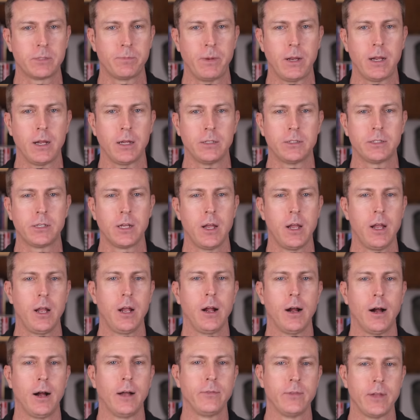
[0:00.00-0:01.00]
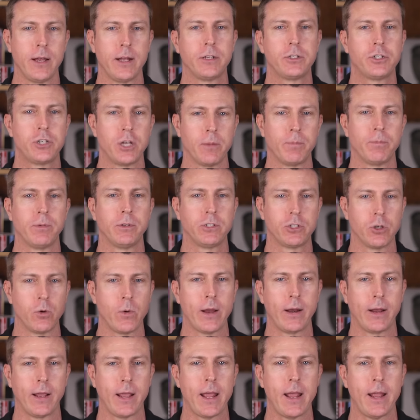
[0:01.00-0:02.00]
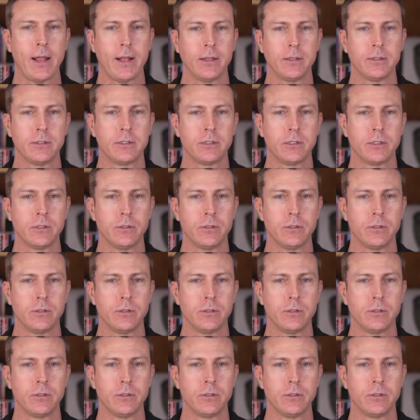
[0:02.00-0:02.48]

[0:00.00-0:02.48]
Because unlike Chip and Joanna Gaines,